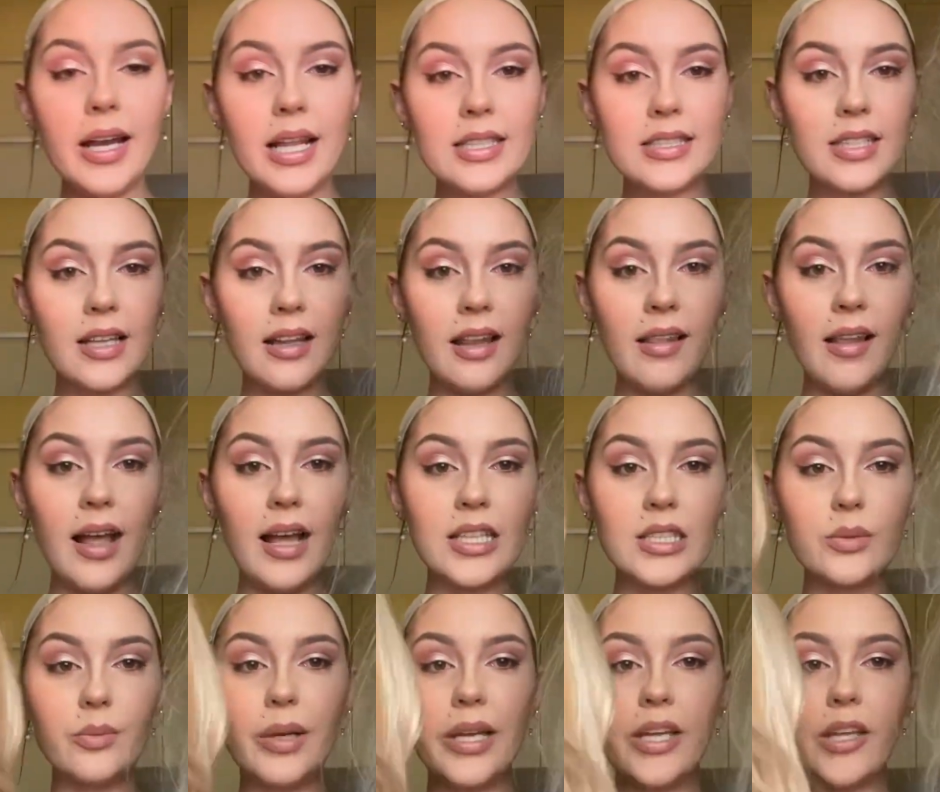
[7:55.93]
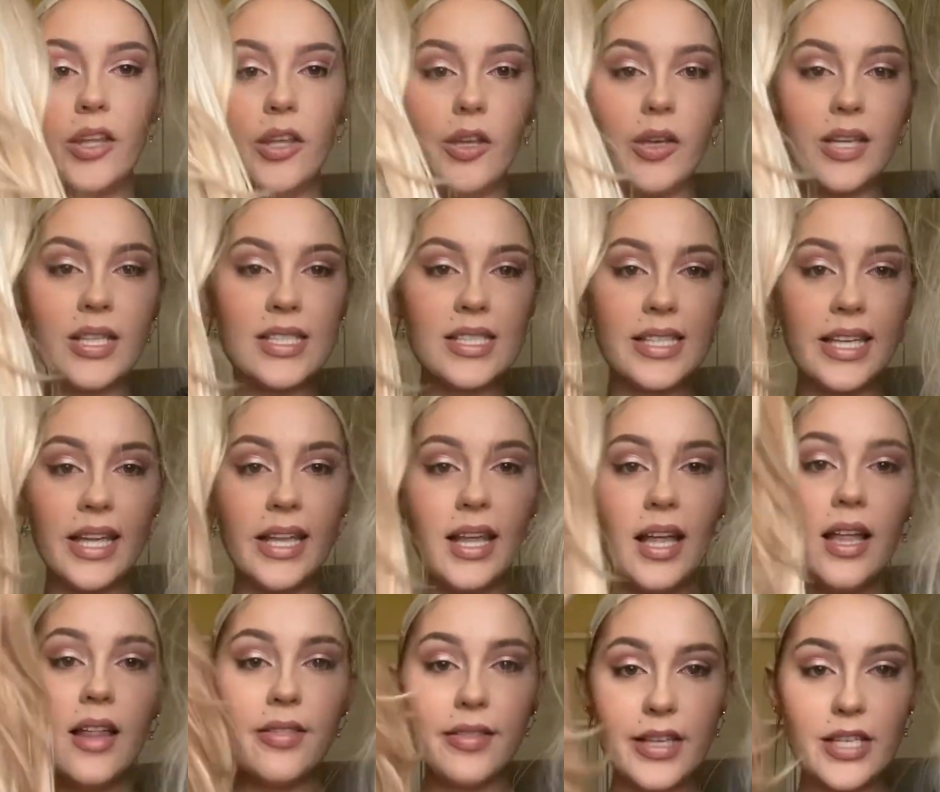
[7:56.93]
it to the last wig, you can see
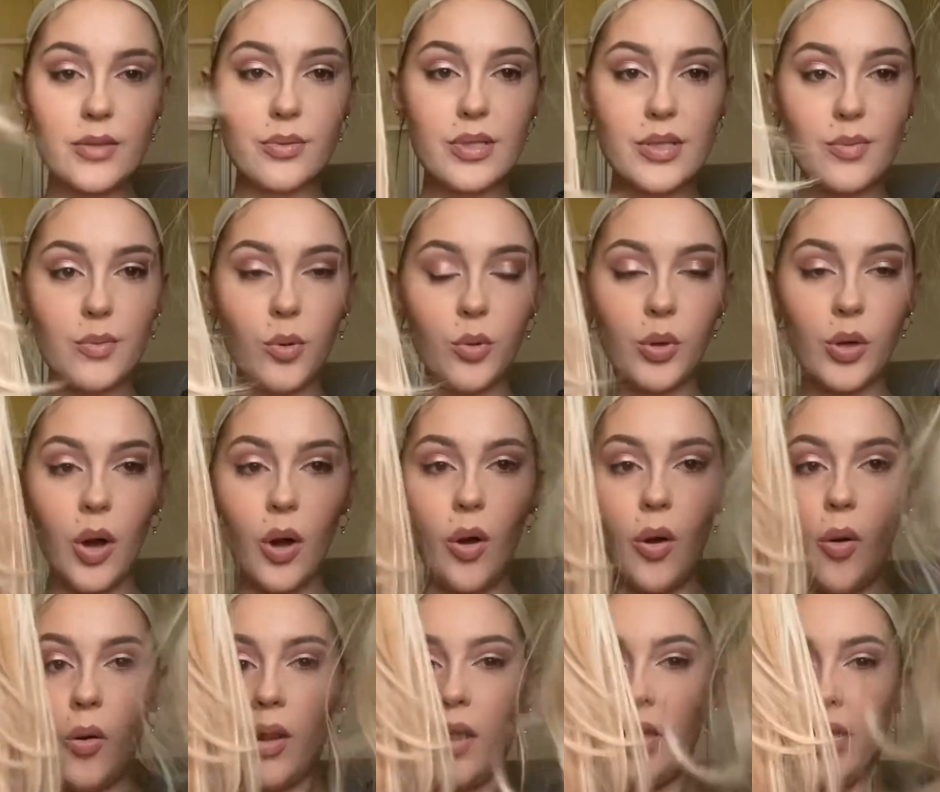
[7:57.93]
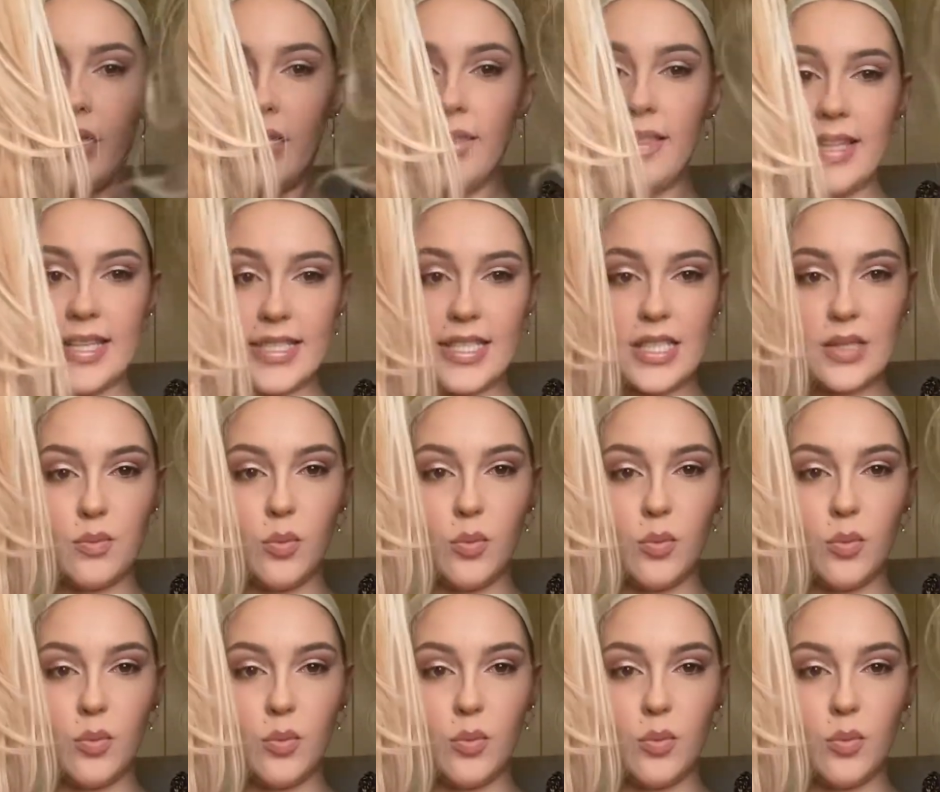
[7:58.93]
this was more gold. This is